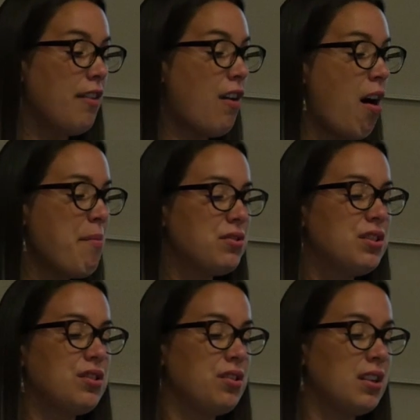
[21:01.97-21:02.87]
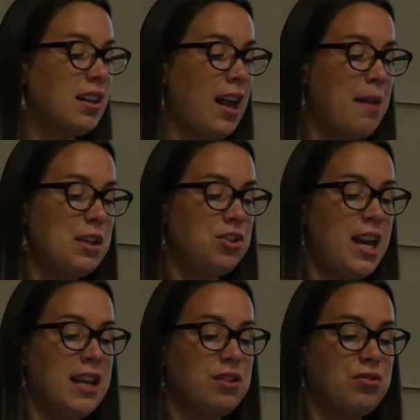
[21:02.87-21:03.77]
of almost certain climate
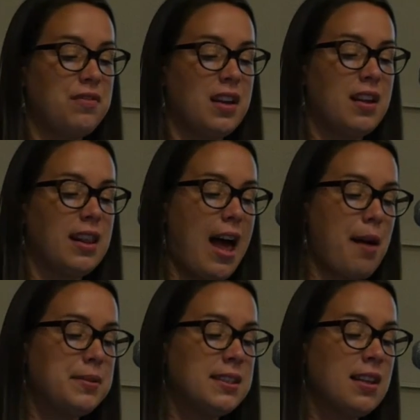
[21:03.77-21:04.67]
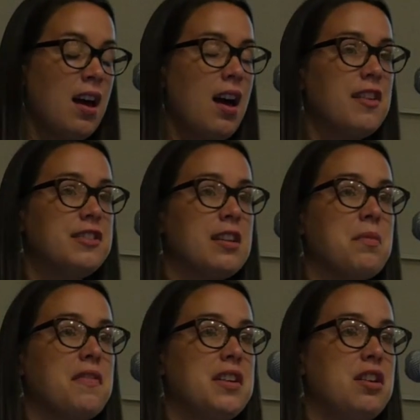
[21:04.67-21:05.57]
change-driven collapse of
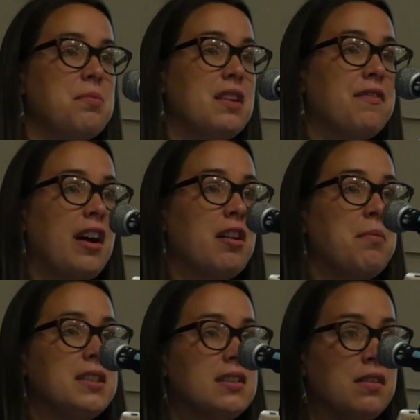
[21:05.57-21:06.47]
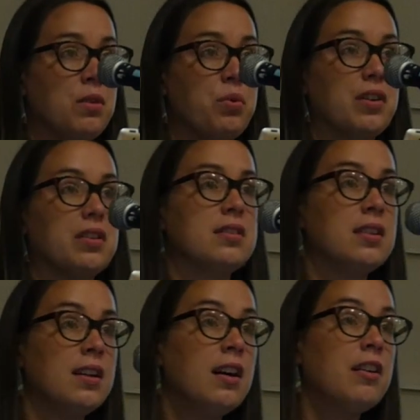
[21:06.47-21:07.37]
some of the human environments in the
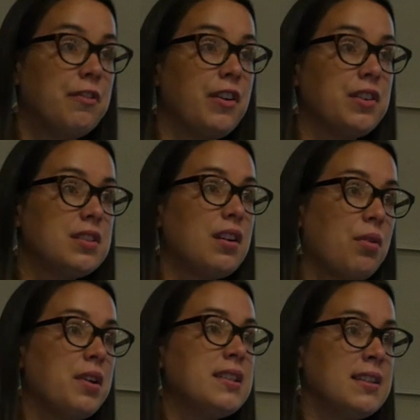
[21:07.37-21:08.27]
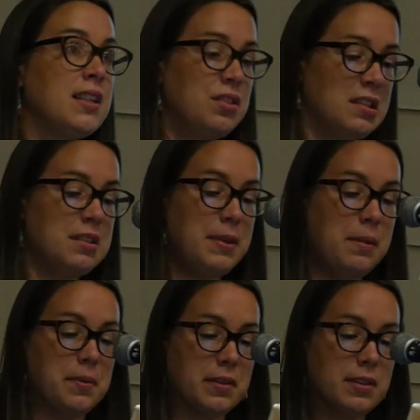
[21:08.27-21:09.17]
world, first always indigenous
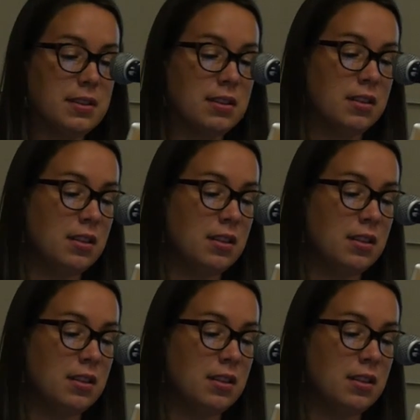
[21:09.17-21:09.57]
peoples.